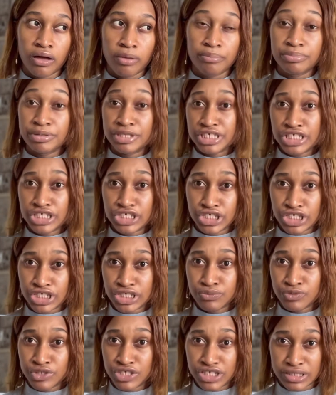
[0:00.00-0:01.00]
bleach,
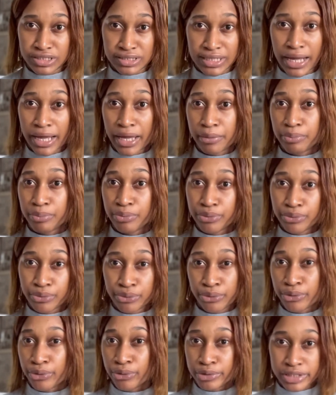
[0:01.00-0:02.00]
which is hypo
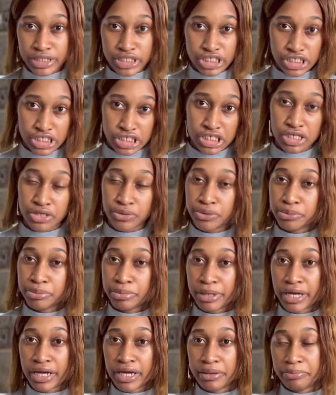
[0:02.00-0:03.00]
or jig. We
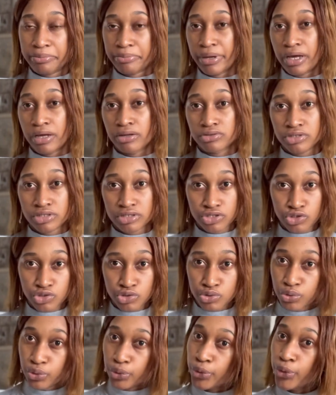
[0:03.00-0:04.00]
buy powder
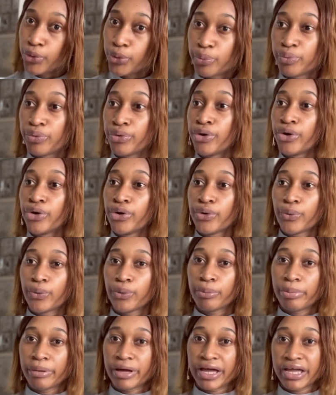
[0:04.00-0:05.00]
soap. We
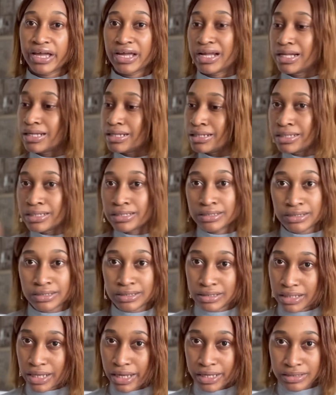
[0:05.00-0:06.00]
buy cleaning
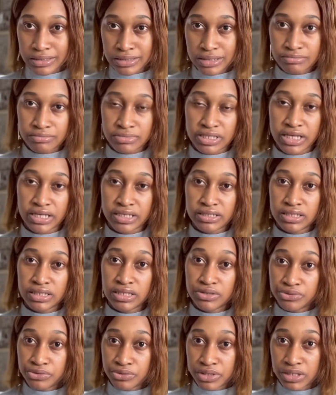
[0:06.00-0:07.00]
items like
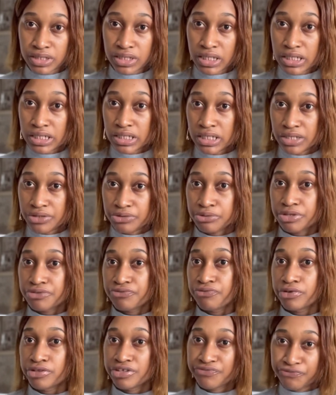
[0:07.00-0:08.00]
cleaning liquid
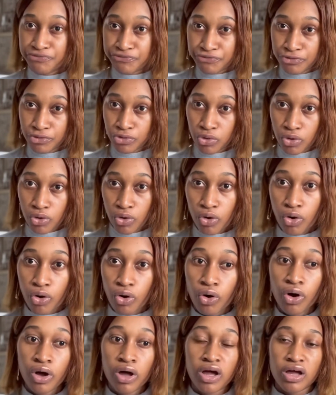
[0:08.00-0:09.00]
for the
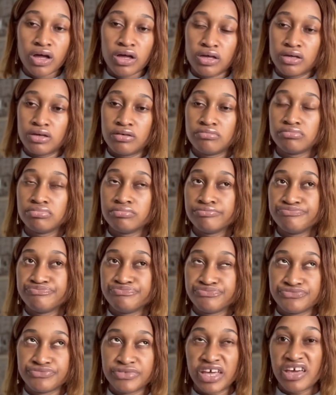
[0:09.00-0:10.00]
floor,
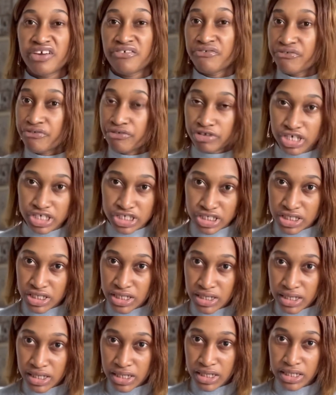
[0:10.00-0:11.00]
air
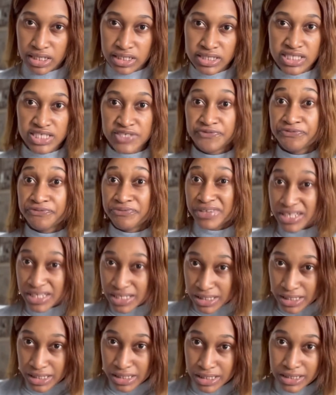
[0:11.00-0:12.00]
fresheners,
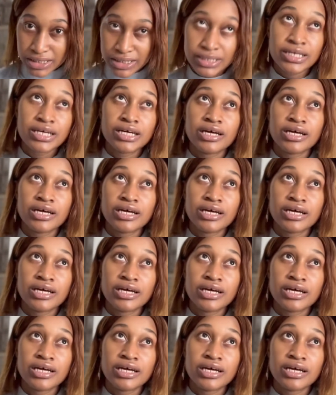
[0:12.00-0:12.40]
Fleet,